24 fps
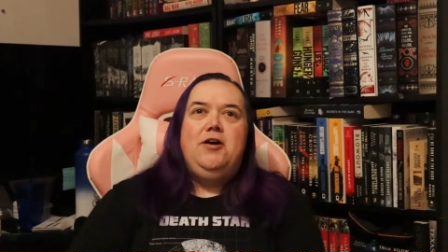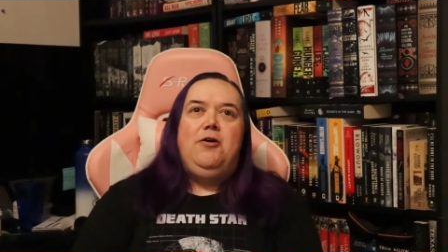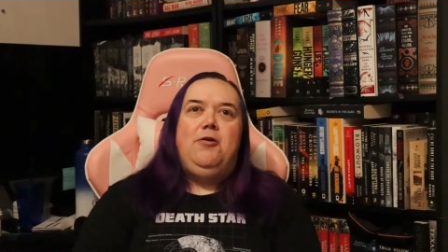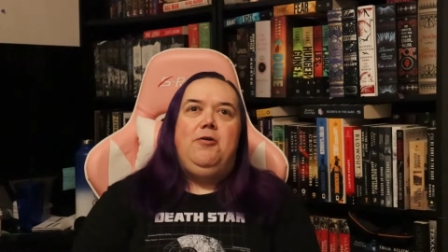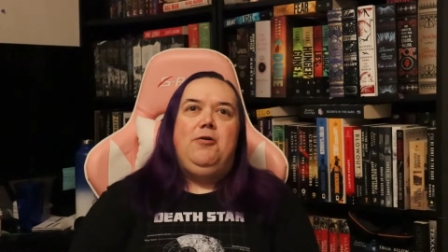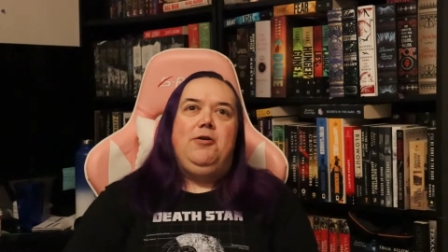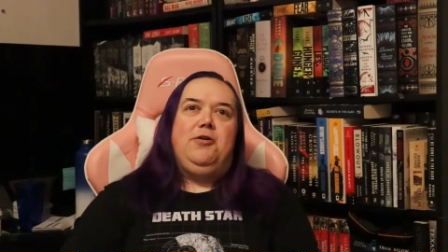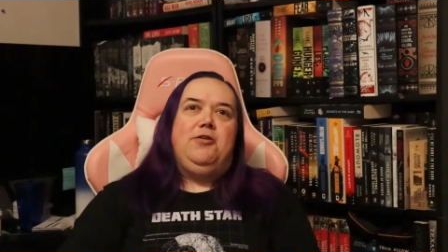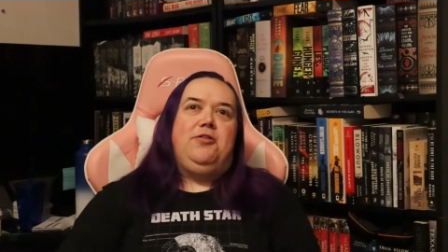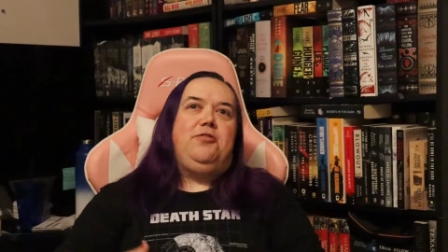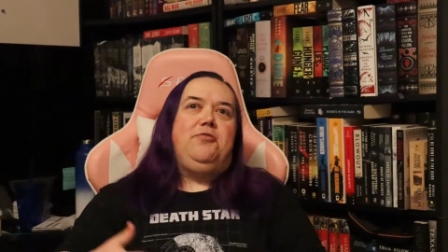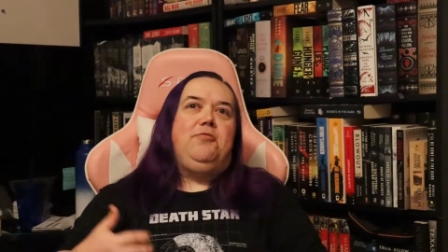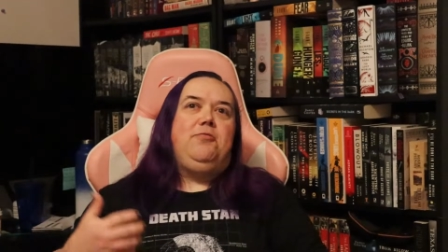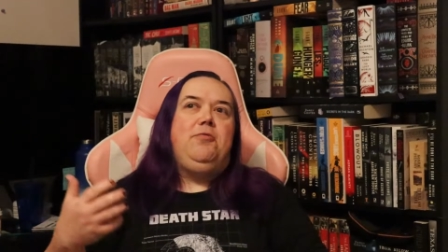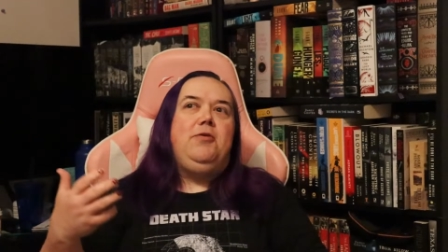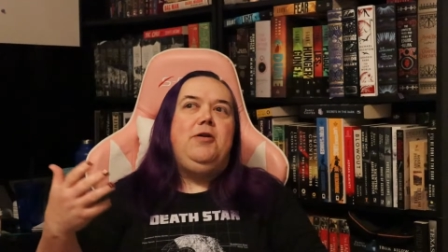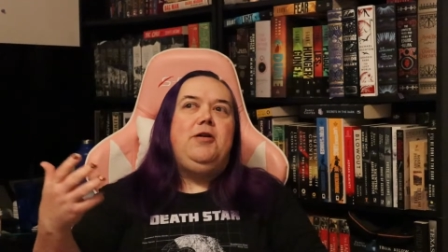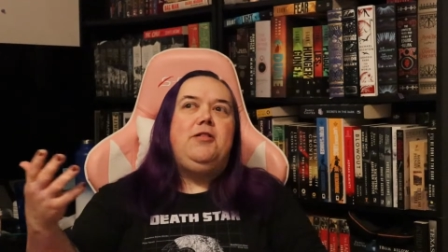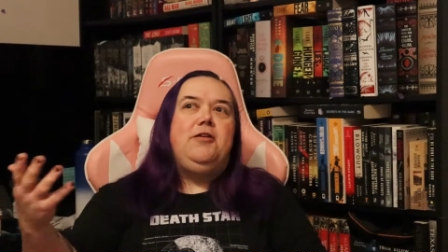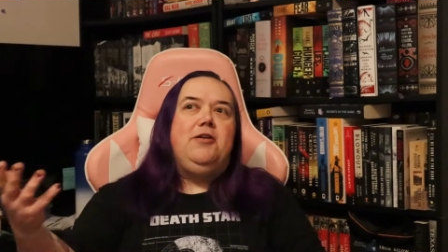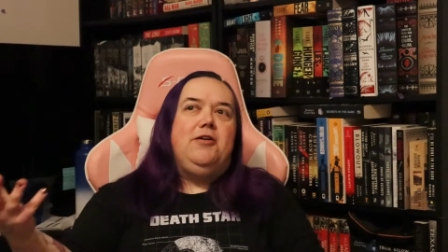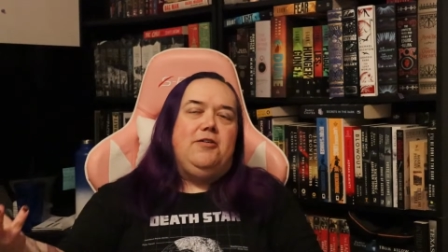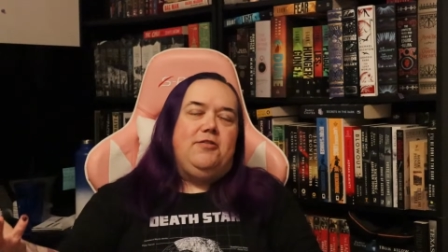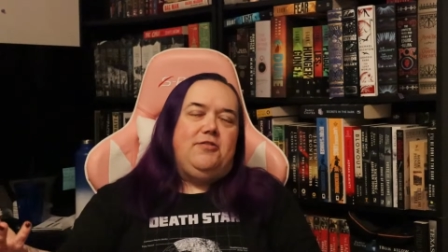or
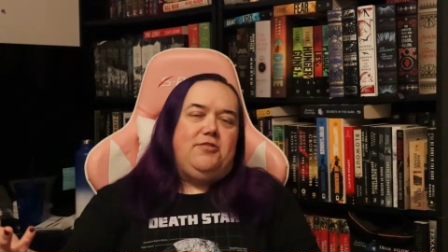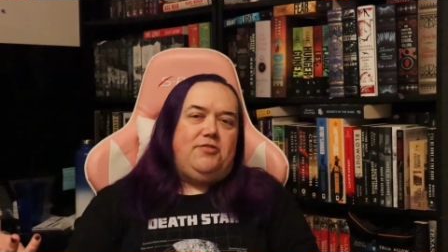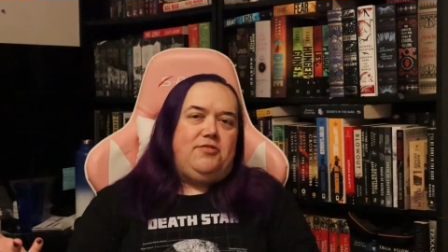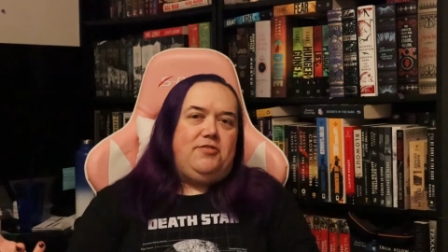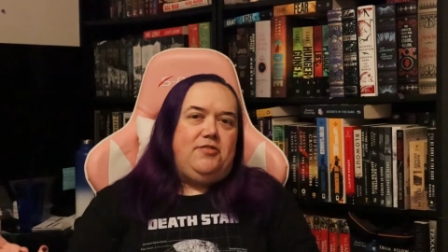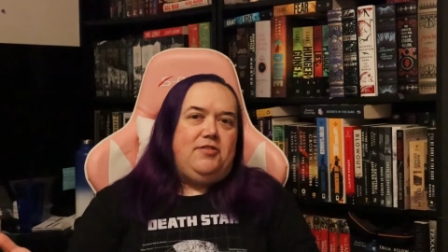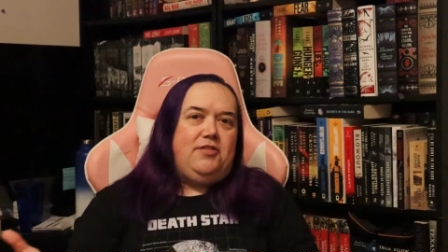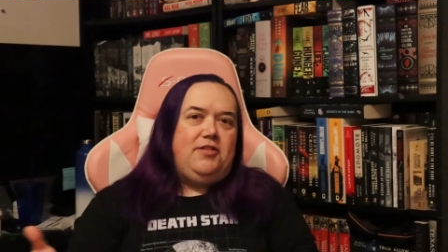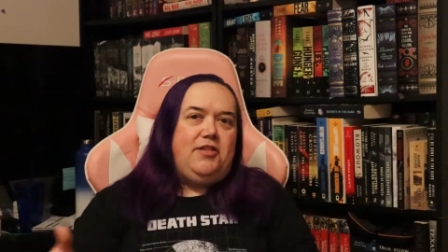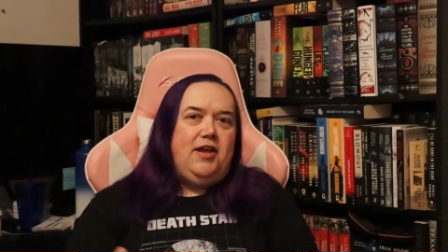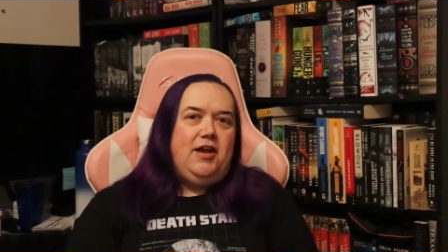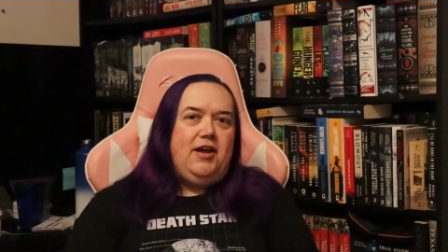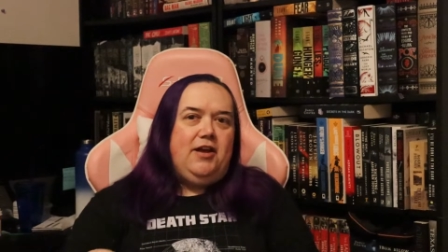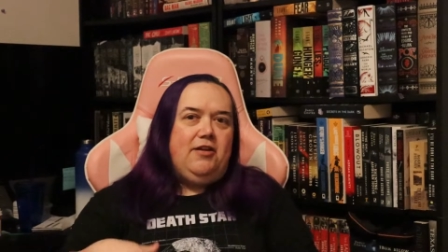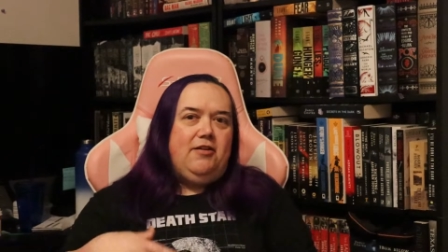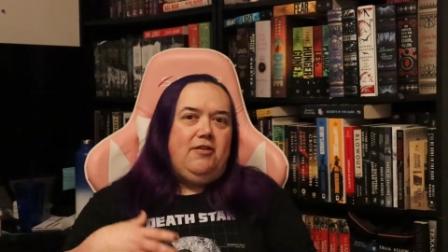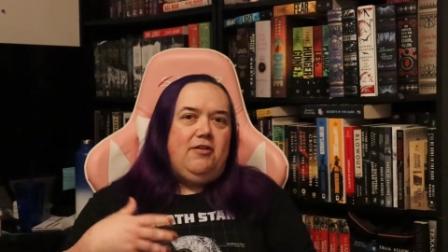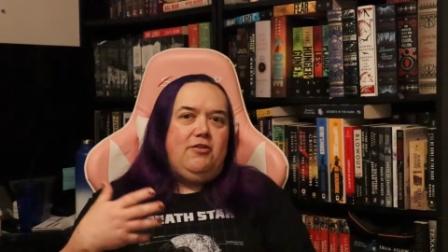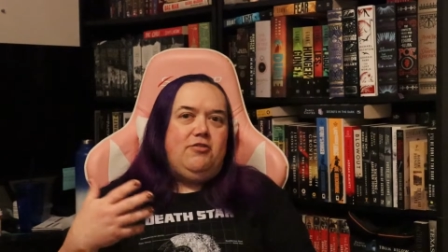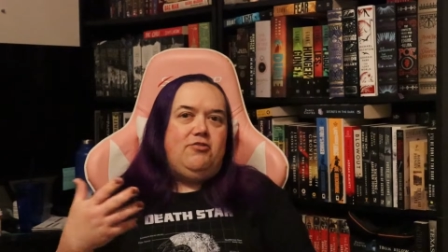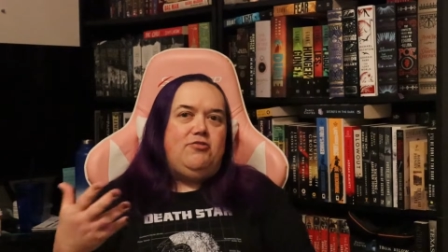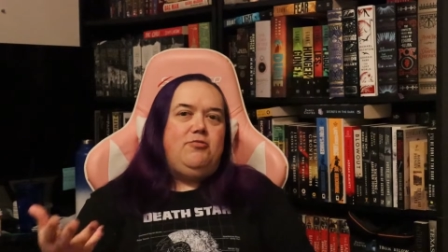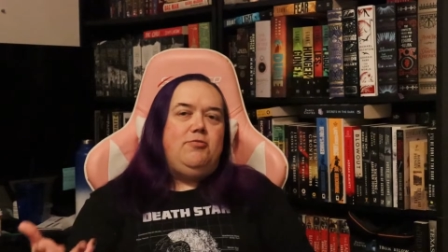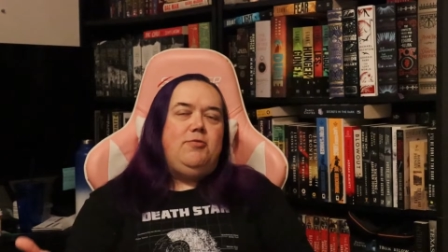thrillers that
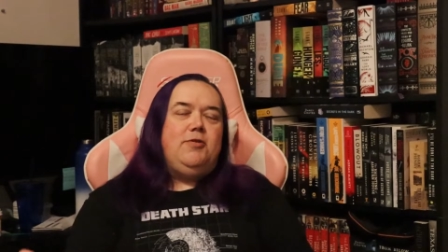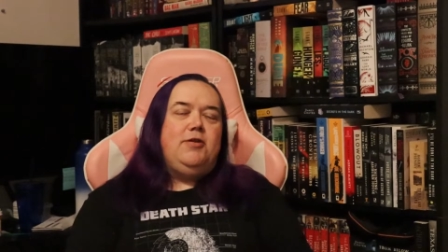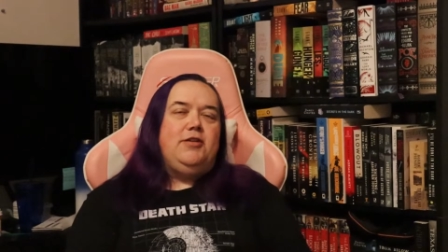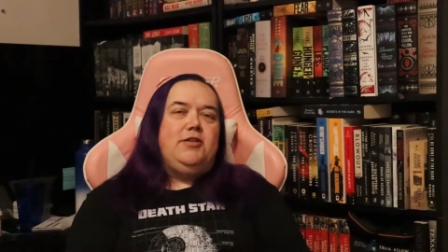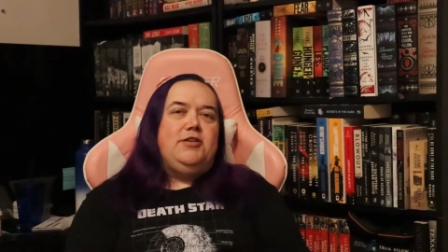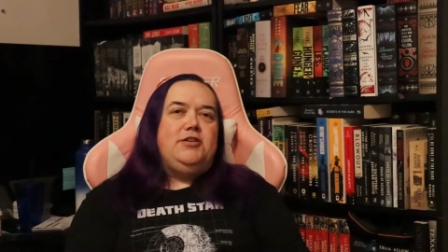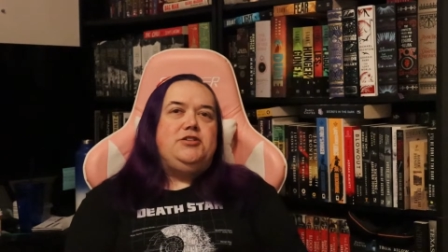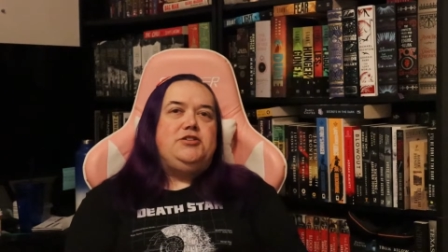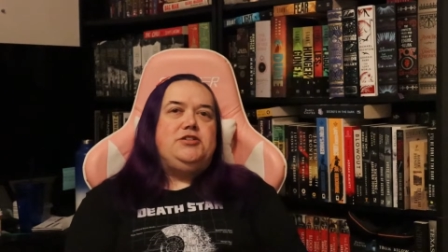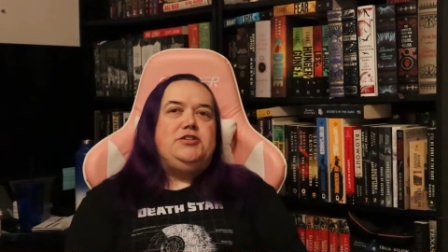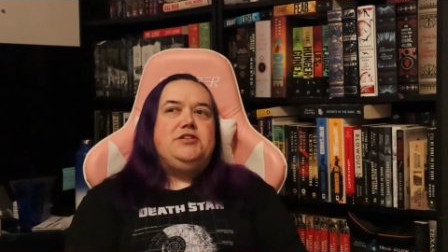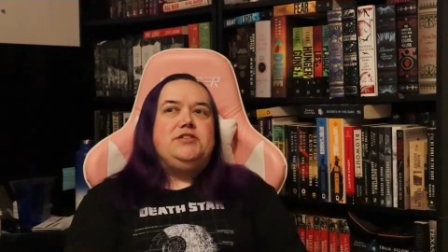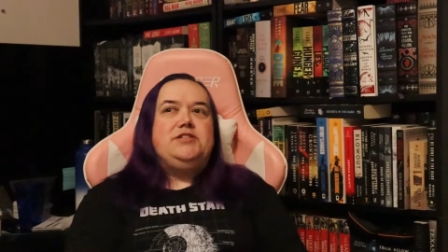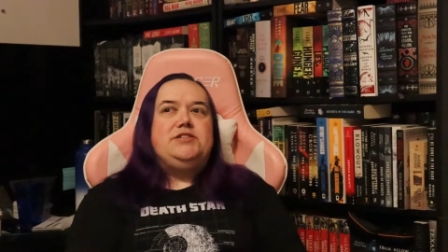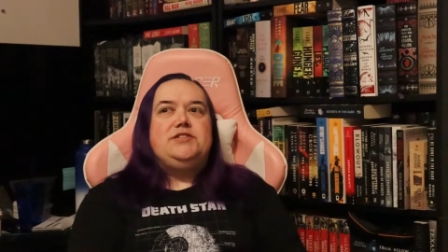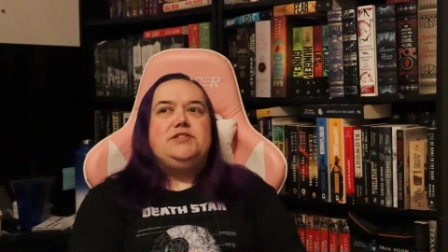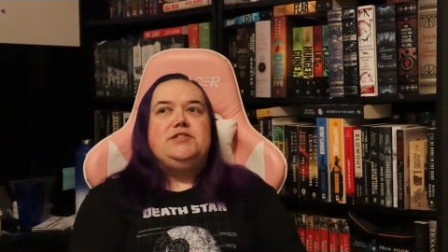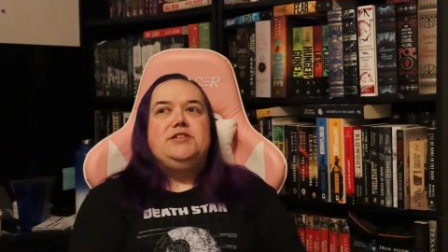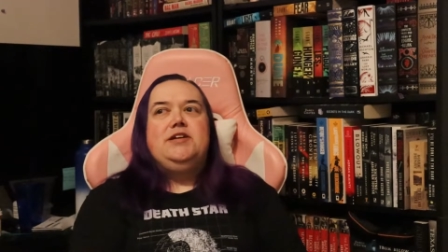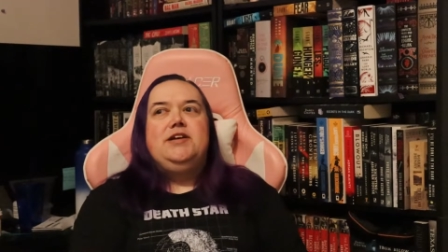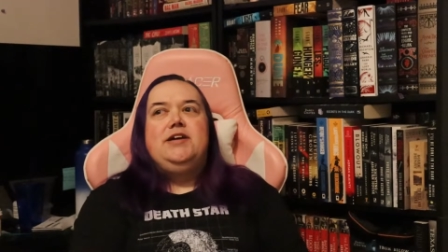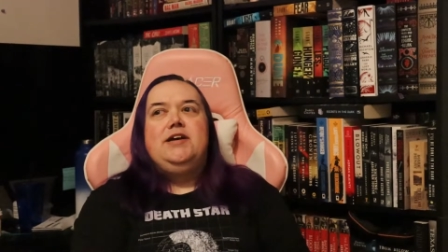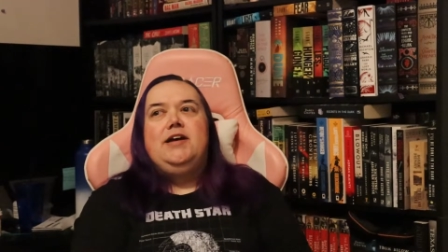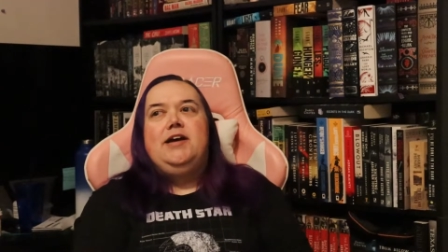are trilogies.